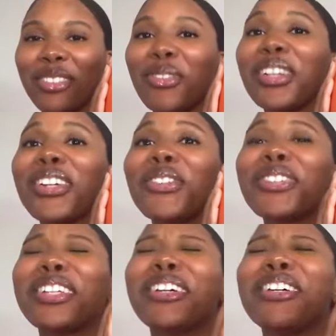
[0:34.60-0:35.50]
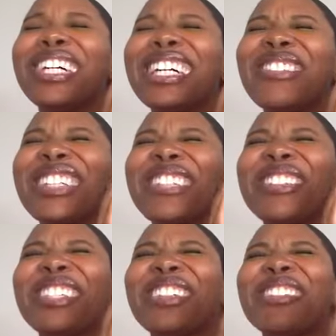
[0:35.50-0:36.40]
what are you doing? What are you
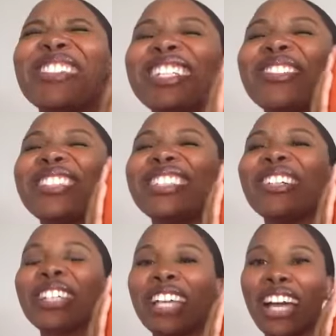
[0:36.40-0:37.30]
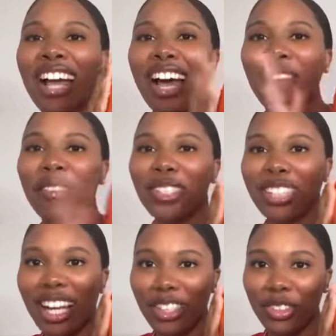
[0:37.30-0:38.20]
doing? What are you doing? I first
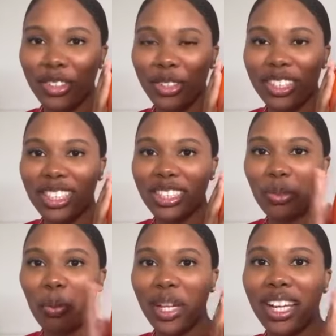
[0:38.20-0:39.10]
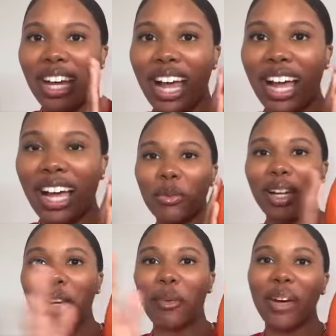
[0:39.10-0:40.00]
got introduced to this when I
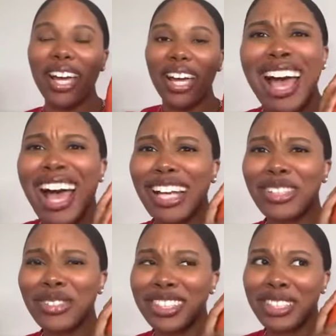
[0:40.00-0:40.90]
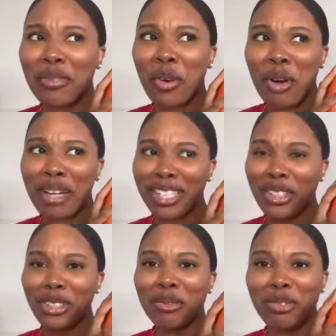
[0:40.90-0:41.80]
went away. I used them on my
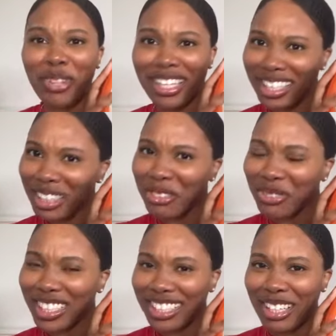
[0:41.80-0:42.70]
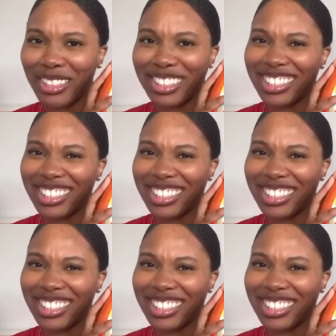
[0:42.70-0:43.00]
clothes before I left, and I was just